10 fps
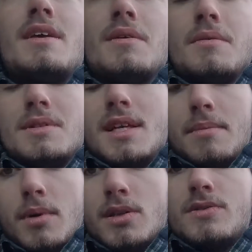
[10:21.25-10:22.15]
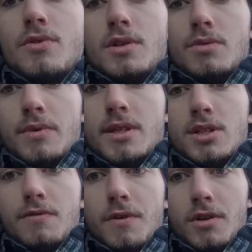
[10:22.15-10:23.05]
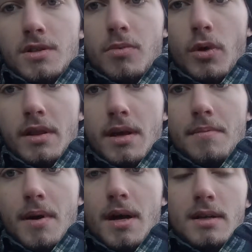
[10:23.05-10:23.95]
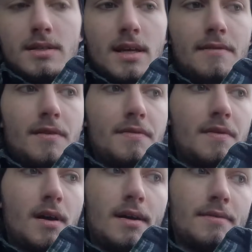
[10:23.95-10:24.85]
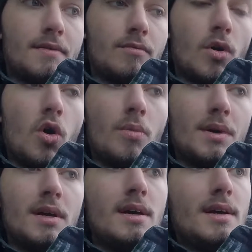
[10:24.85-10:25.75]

it would take months for it to reach the furthest point of the empire. Say if in Rome